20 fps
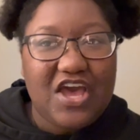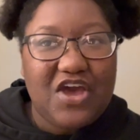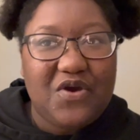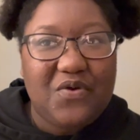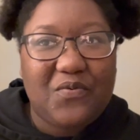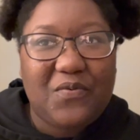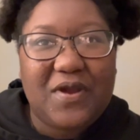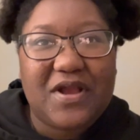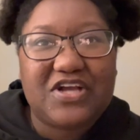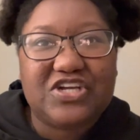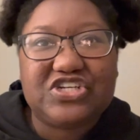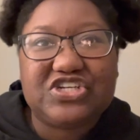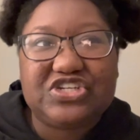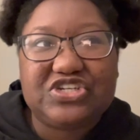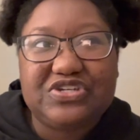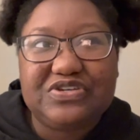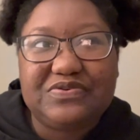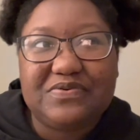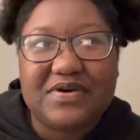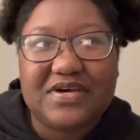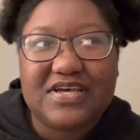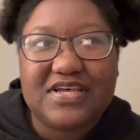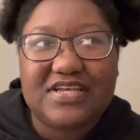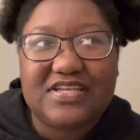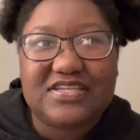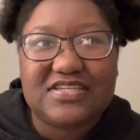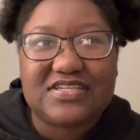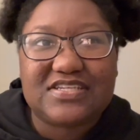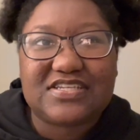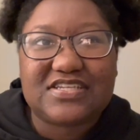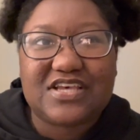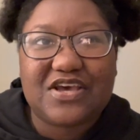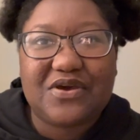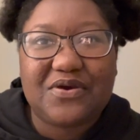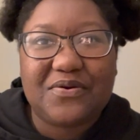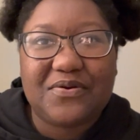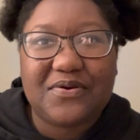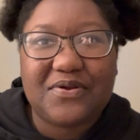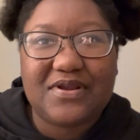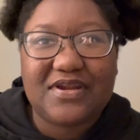where she was
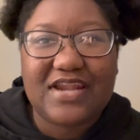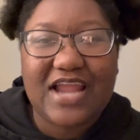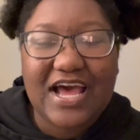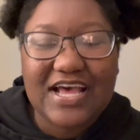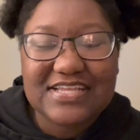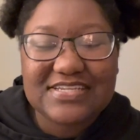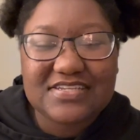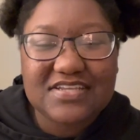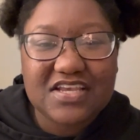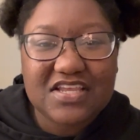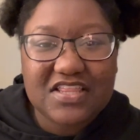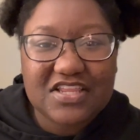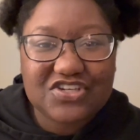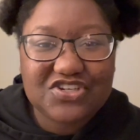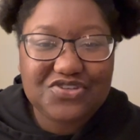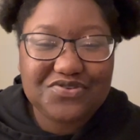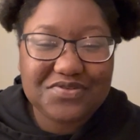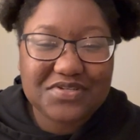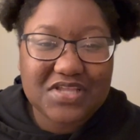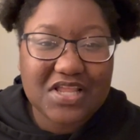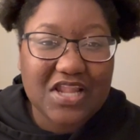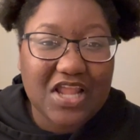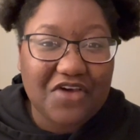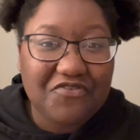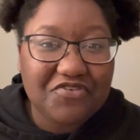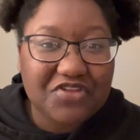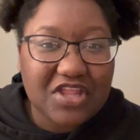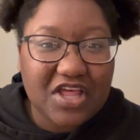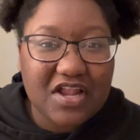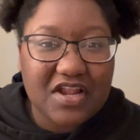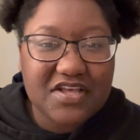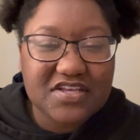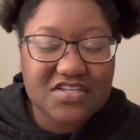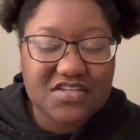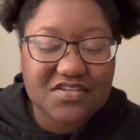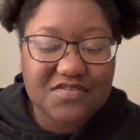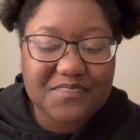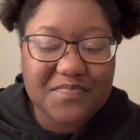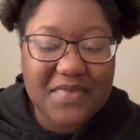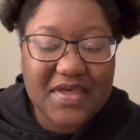not saying that she was in love with all
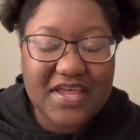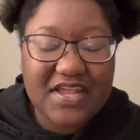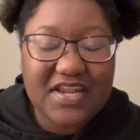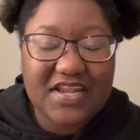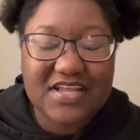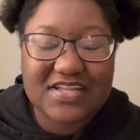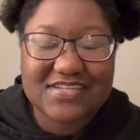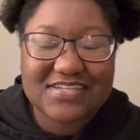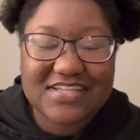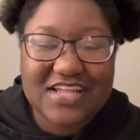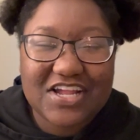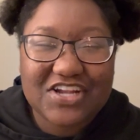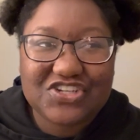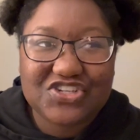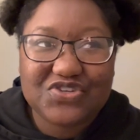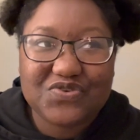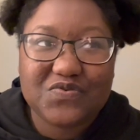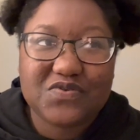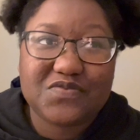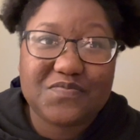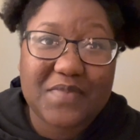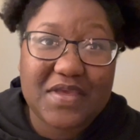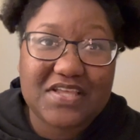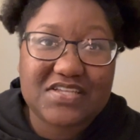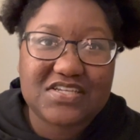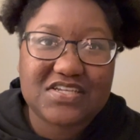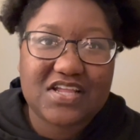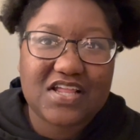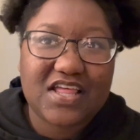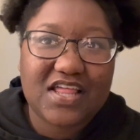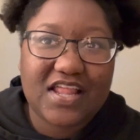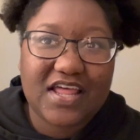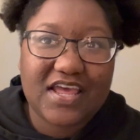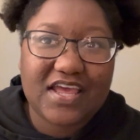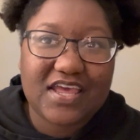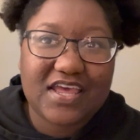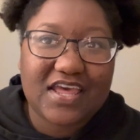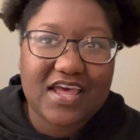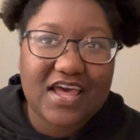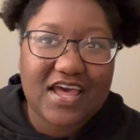these men. Instead, she was basically
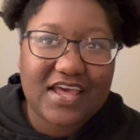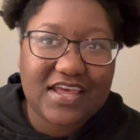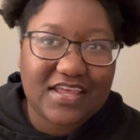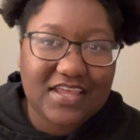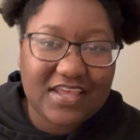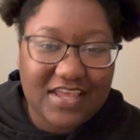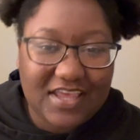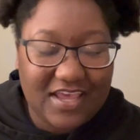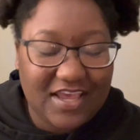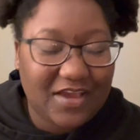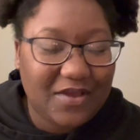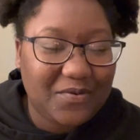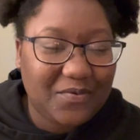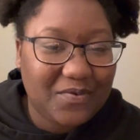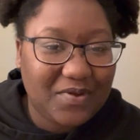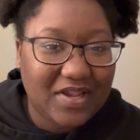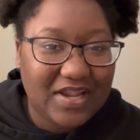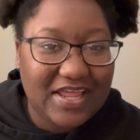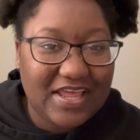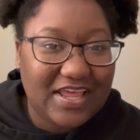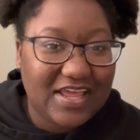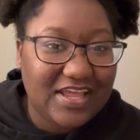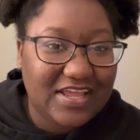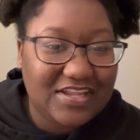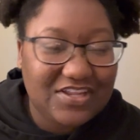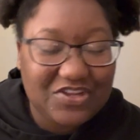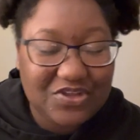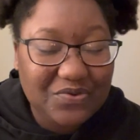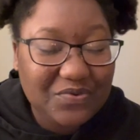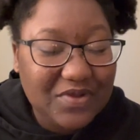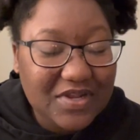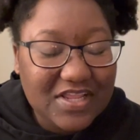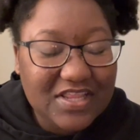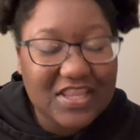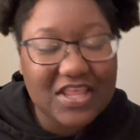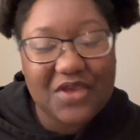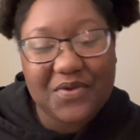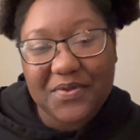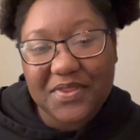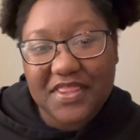like, I can't really do
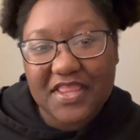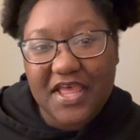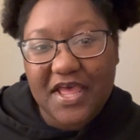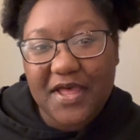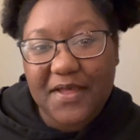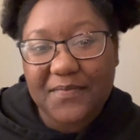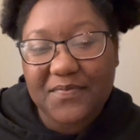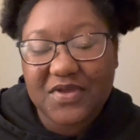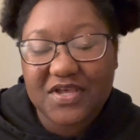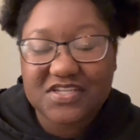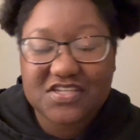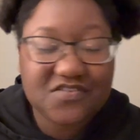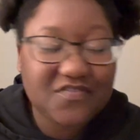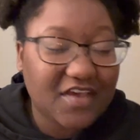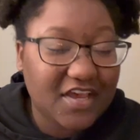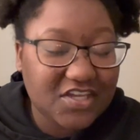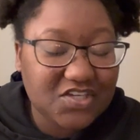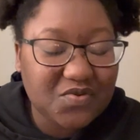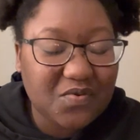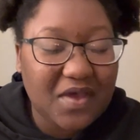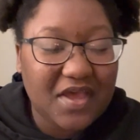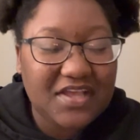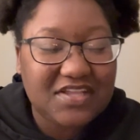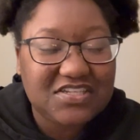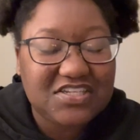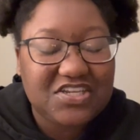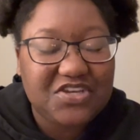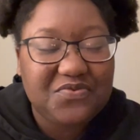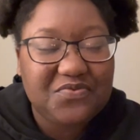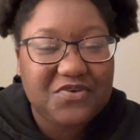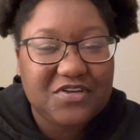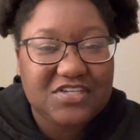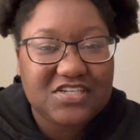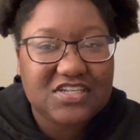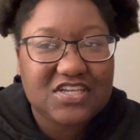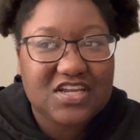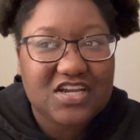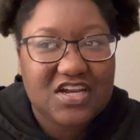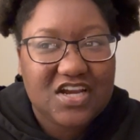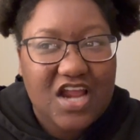anything with them because of X, Y, and Z
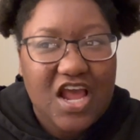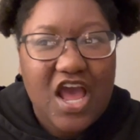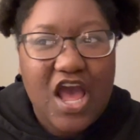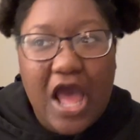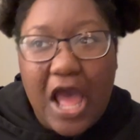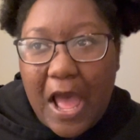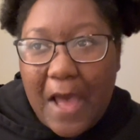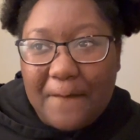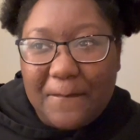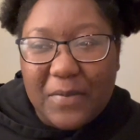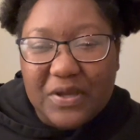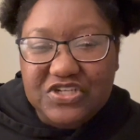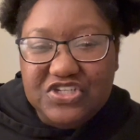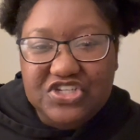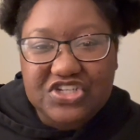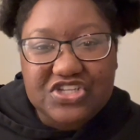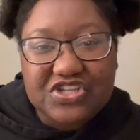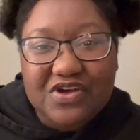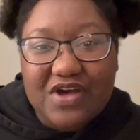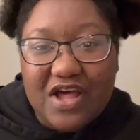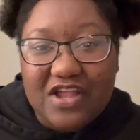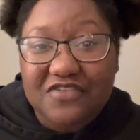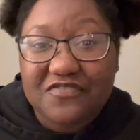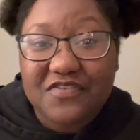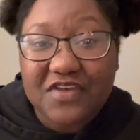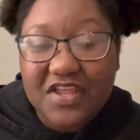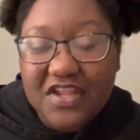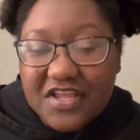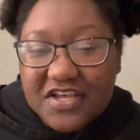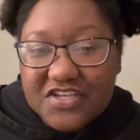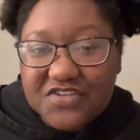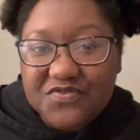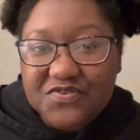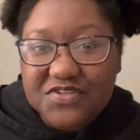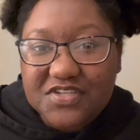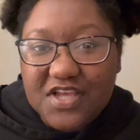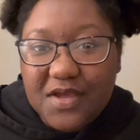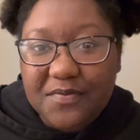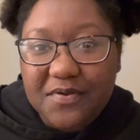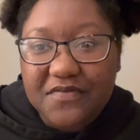reason. But she still had feelings for
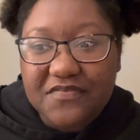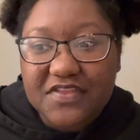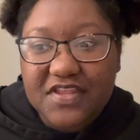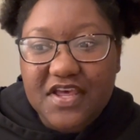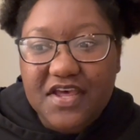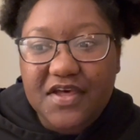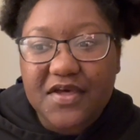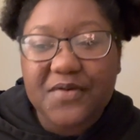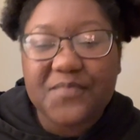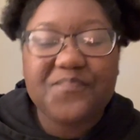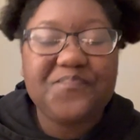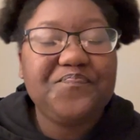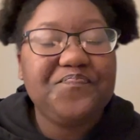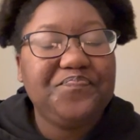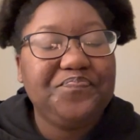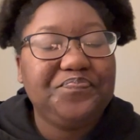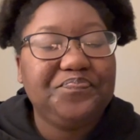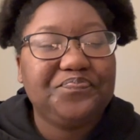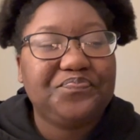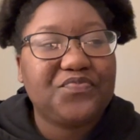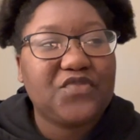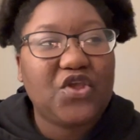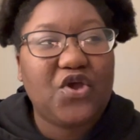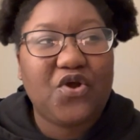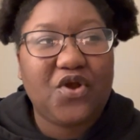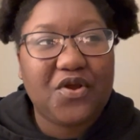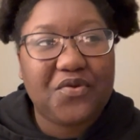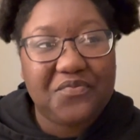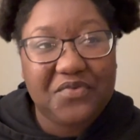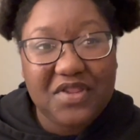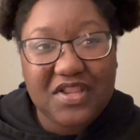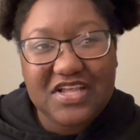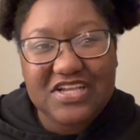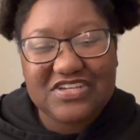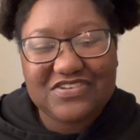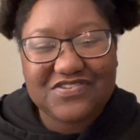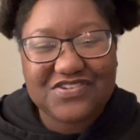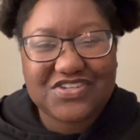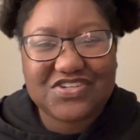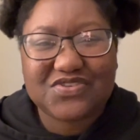some of them. Or really, it
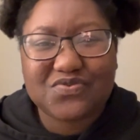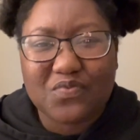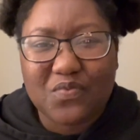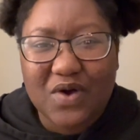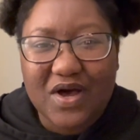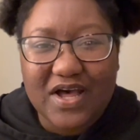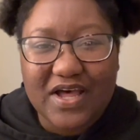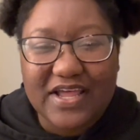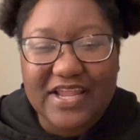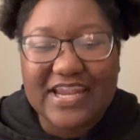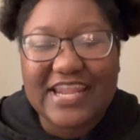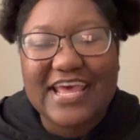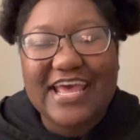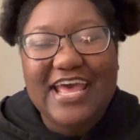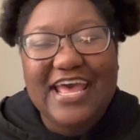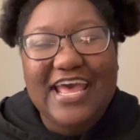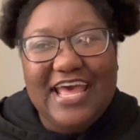was just one.